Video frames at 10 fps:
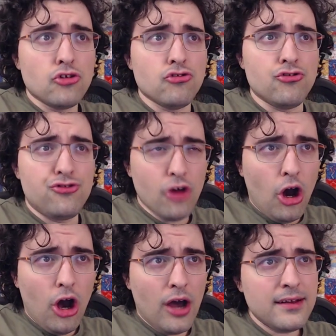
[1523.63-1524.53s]

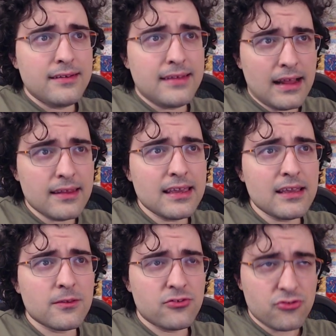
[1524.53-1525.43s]
John
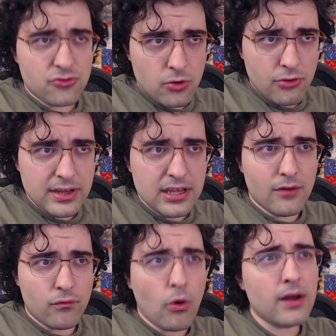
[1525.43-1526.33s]
telling the story
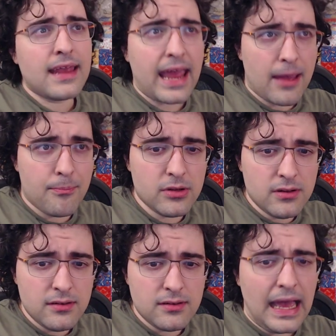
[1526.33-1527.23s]
of what
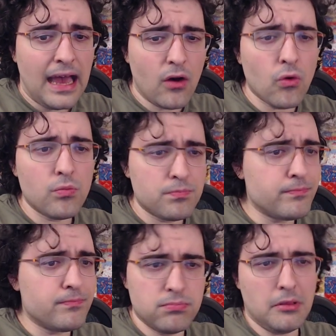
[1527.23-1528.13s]
happened, how
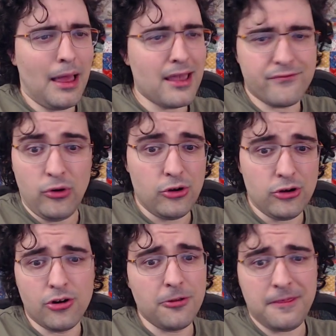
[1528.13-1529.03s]
life on
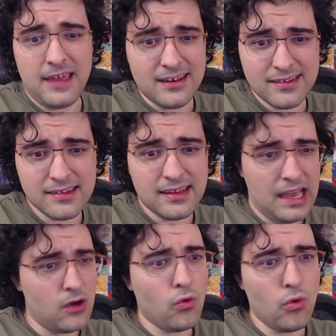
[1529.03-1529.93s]
Earth ended,
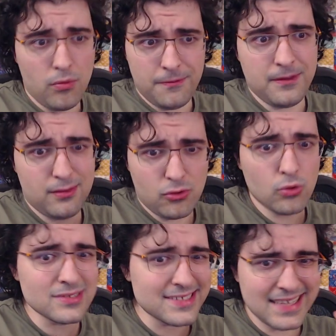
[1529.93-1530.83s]
how this
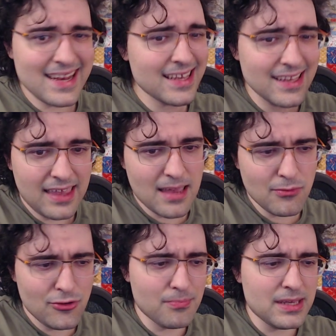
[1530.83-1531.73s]
whole setting came
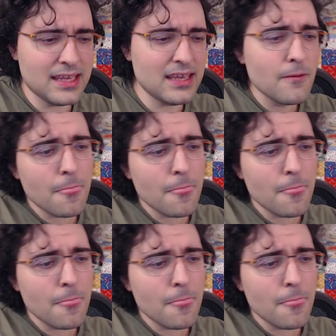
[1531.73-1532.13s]
to be.